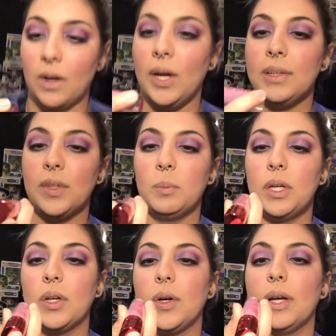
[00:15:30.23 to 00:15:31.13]
Alright, so I'm
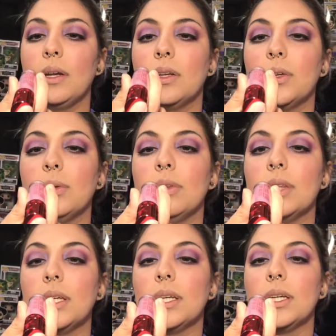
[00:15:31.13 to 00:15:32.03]
gonna go ahead and use
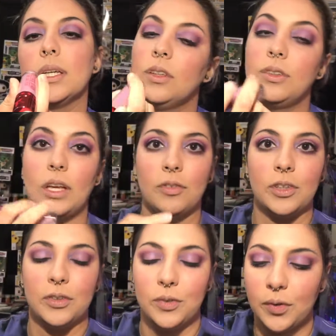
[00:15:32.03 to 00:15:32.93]
the
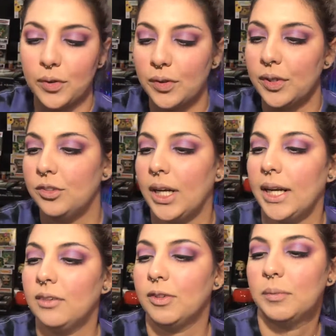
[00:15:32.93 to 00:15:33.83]
Self-Control
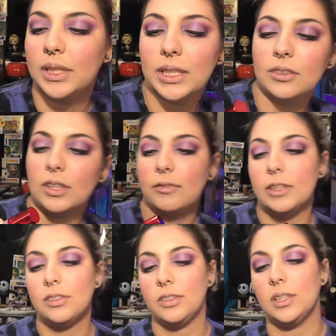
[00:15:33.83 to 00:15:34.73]
shade from the
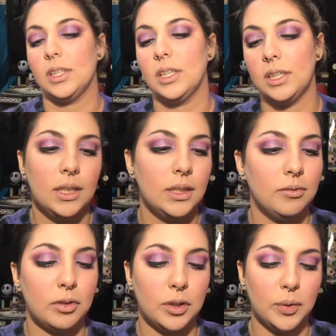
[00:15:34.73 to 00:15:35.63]
Jeffree Star
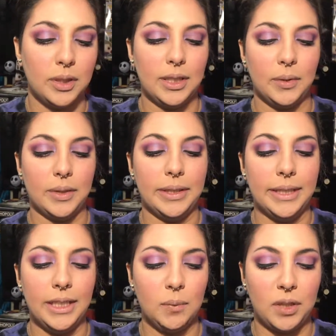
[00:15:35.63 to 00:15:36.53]
Velour Liquid
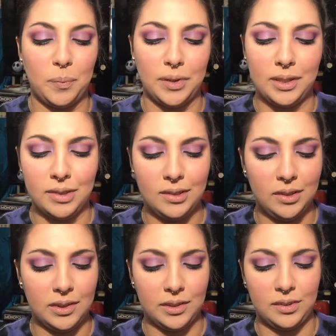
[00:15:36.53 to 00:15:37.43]
Lips. I believe this
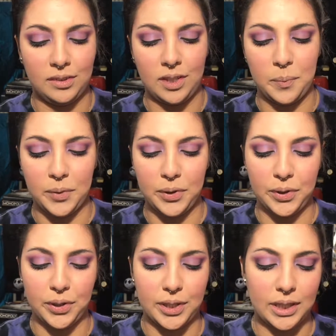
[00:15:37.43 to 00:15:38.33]
is the
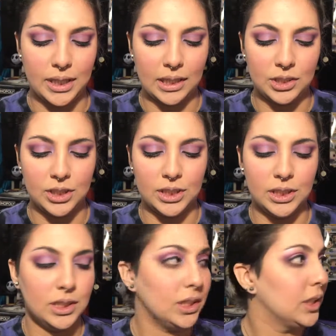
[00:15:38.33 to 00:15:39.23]
summer
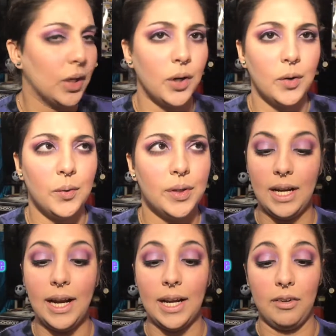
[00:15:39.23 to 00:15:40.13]
collection. No,
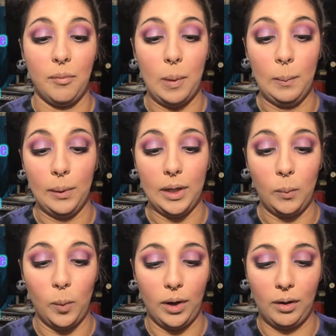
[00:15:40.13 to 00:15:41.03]
I can't even remember
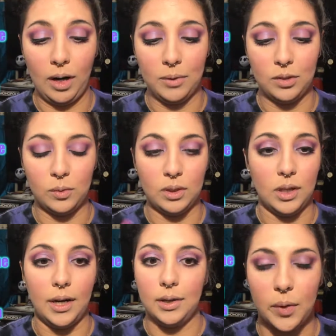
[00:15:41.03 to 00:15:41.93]
anymore. I grabbed this one
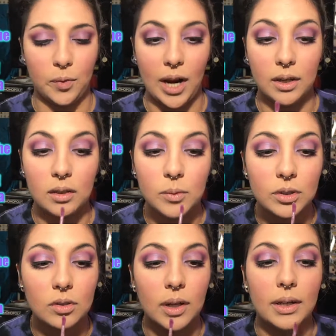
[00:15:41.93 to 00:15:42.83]
like random,
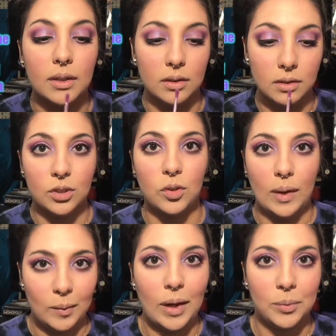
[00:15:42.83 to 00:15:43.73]
just trying
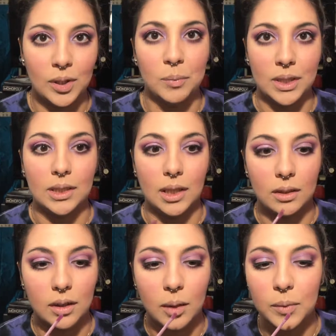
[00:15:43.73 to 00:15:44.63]
to grab something
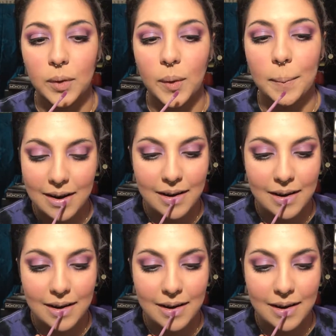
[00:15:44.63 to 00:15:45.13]
that time, you know.